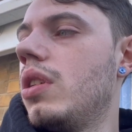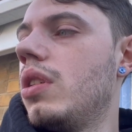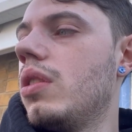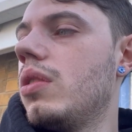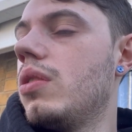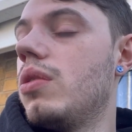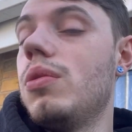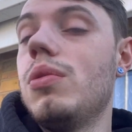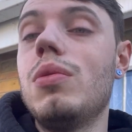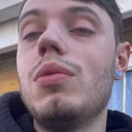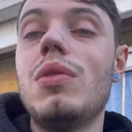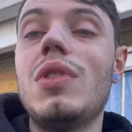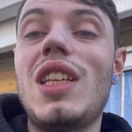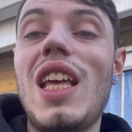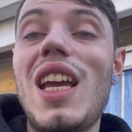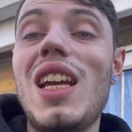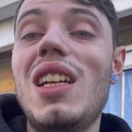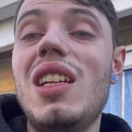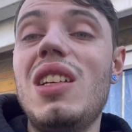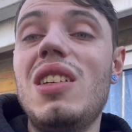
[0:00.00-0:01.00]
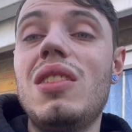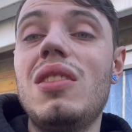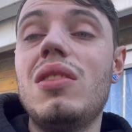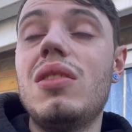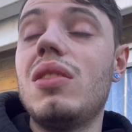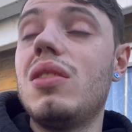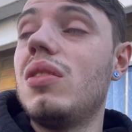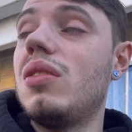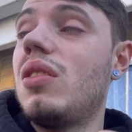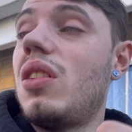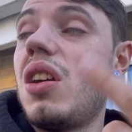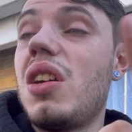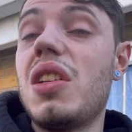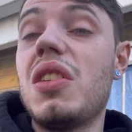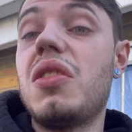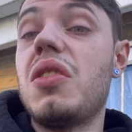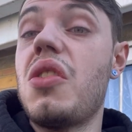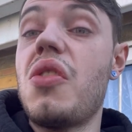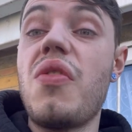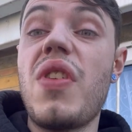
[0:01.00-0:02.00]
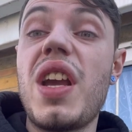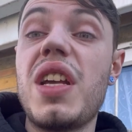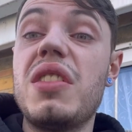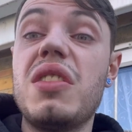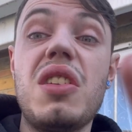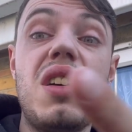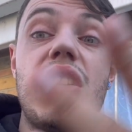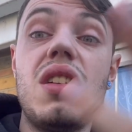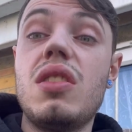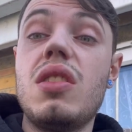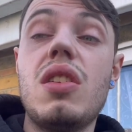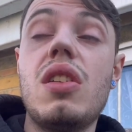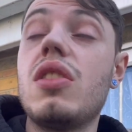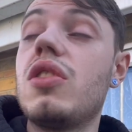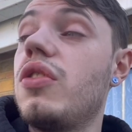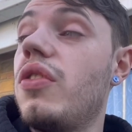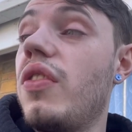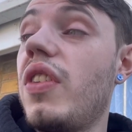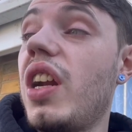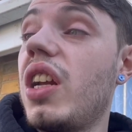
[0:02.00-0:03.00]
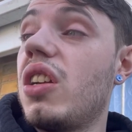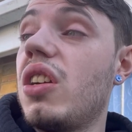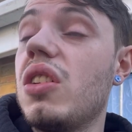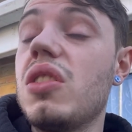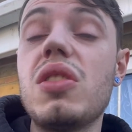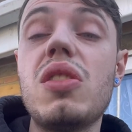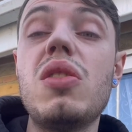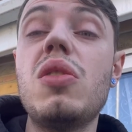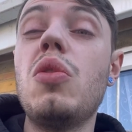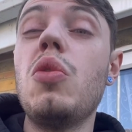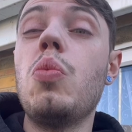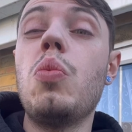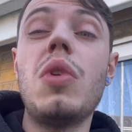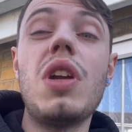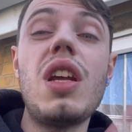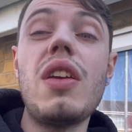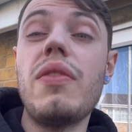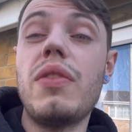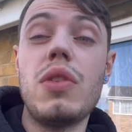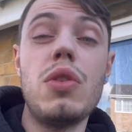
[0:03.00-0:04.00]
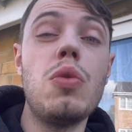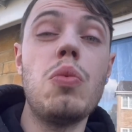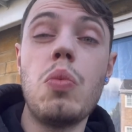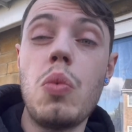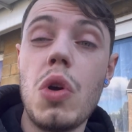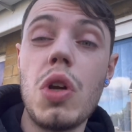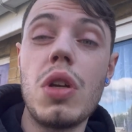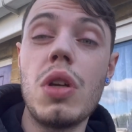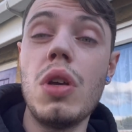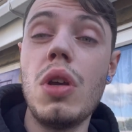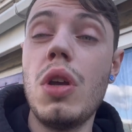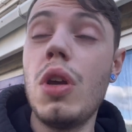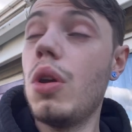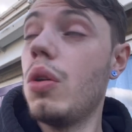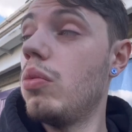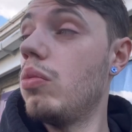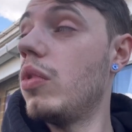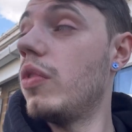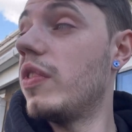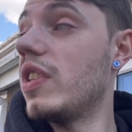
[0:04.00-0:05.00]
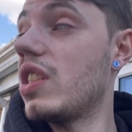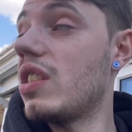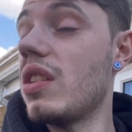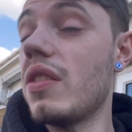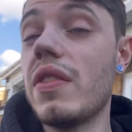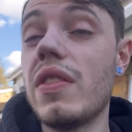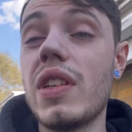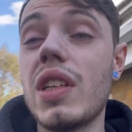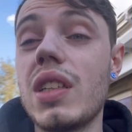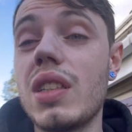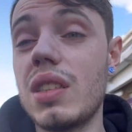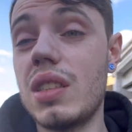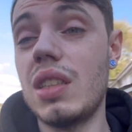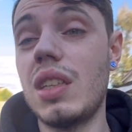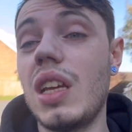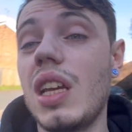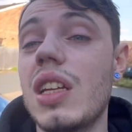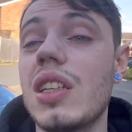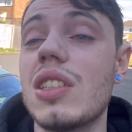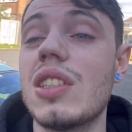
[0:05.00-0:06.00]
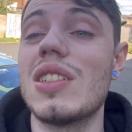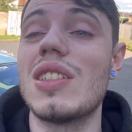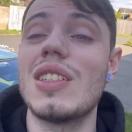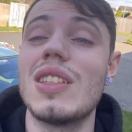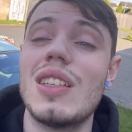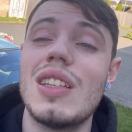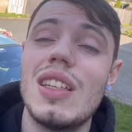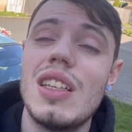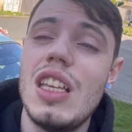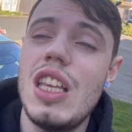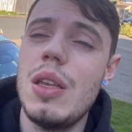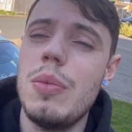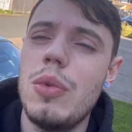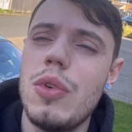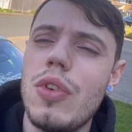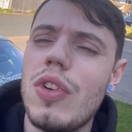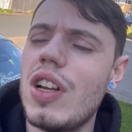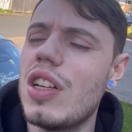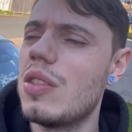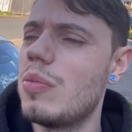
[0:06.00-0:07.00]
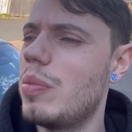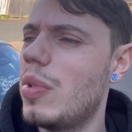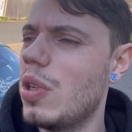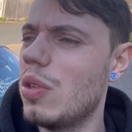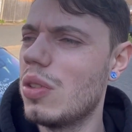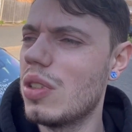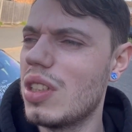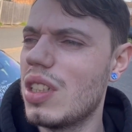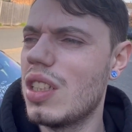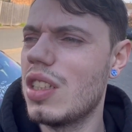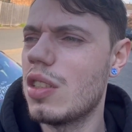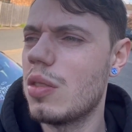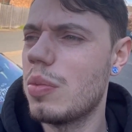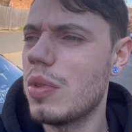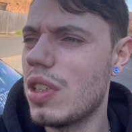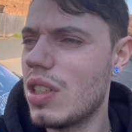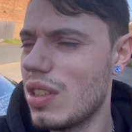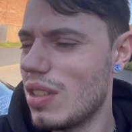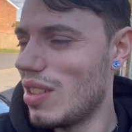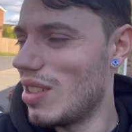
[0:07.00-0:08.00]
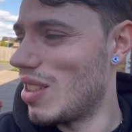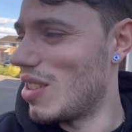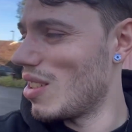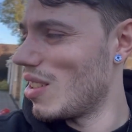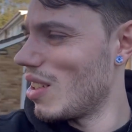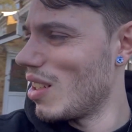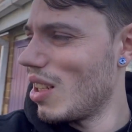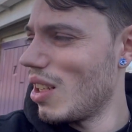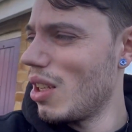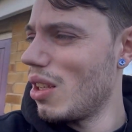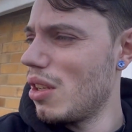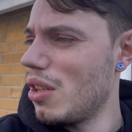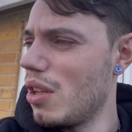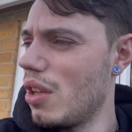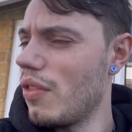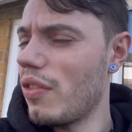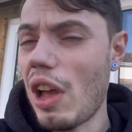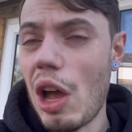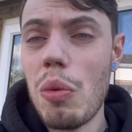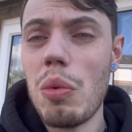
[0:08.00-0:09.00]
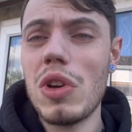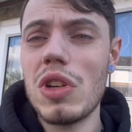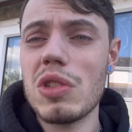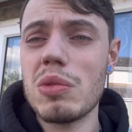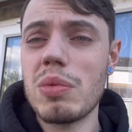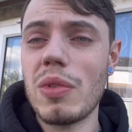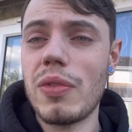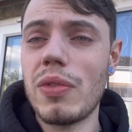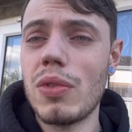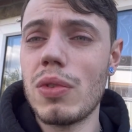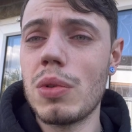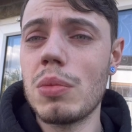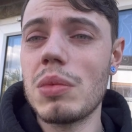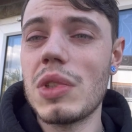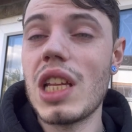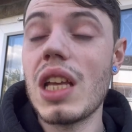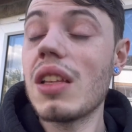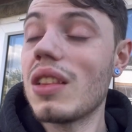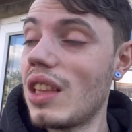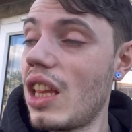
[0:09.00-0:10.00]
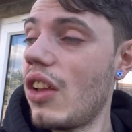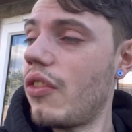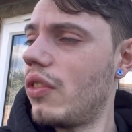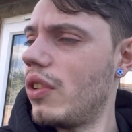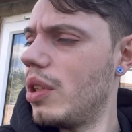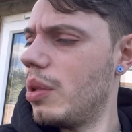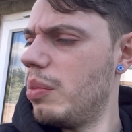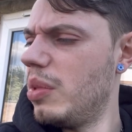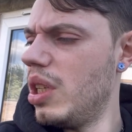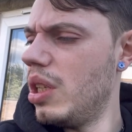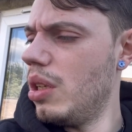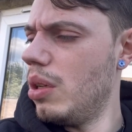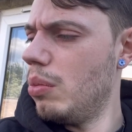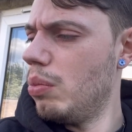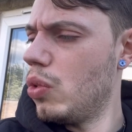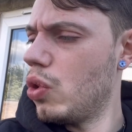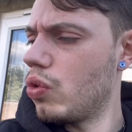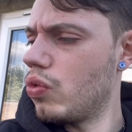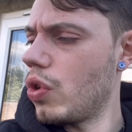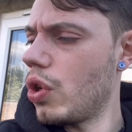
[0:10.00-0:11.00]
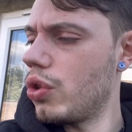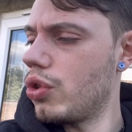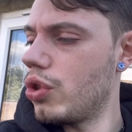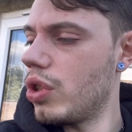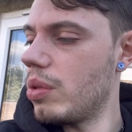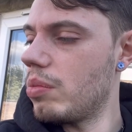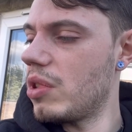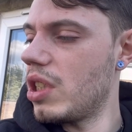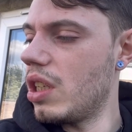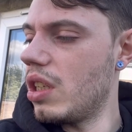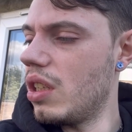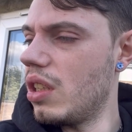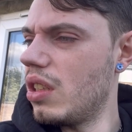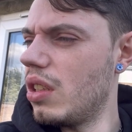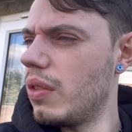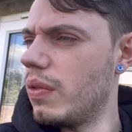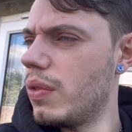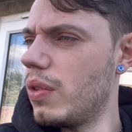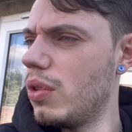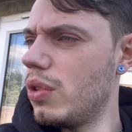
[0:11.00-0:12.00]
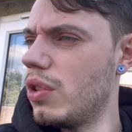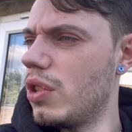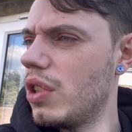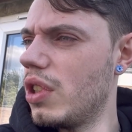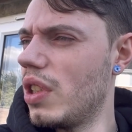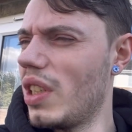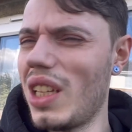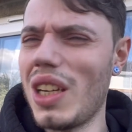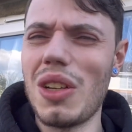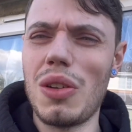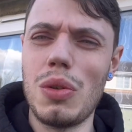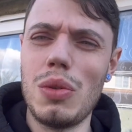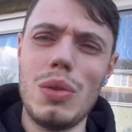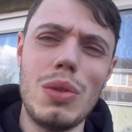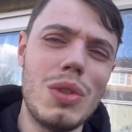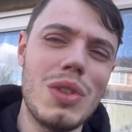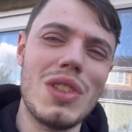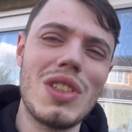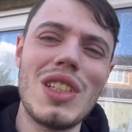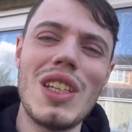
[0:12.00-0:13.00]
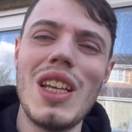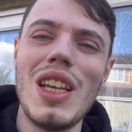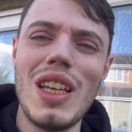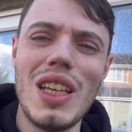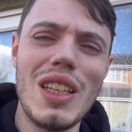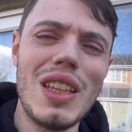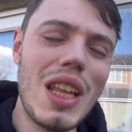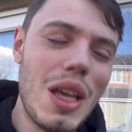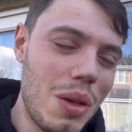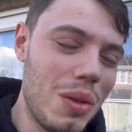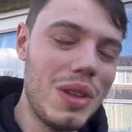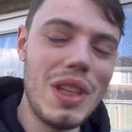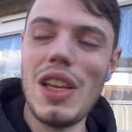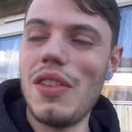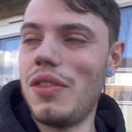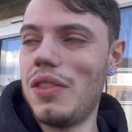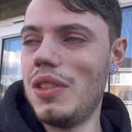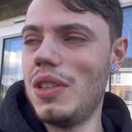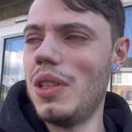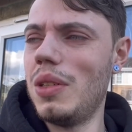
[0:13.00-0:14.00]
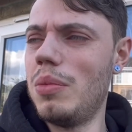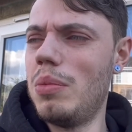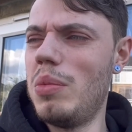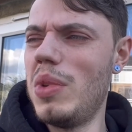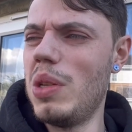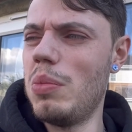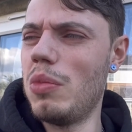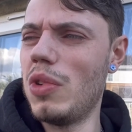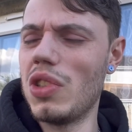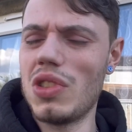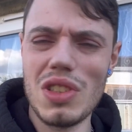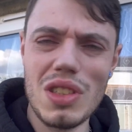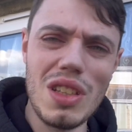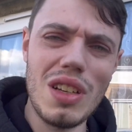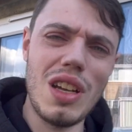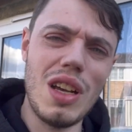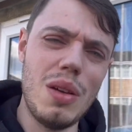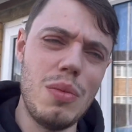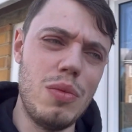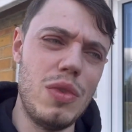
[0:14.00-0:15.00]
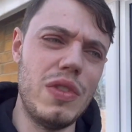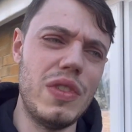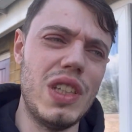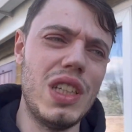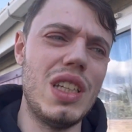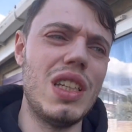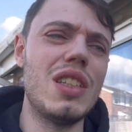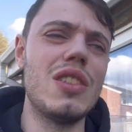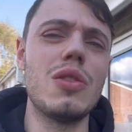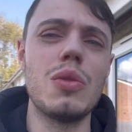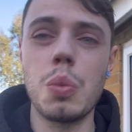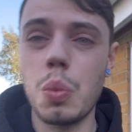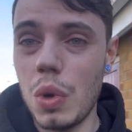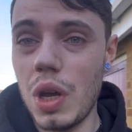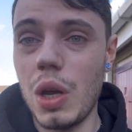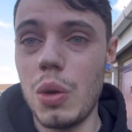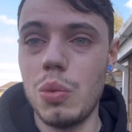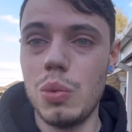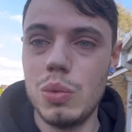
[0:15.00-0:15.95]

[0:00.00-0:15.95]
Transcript: to daily turn into a race car, turn into a rally car. You can do whatever you want with a Civic, and just keep your eyes peeled on this, because for how well it's performed, there'll definitely be more road trips in it in the future, and of course there'll definitely be mods to come with it as well.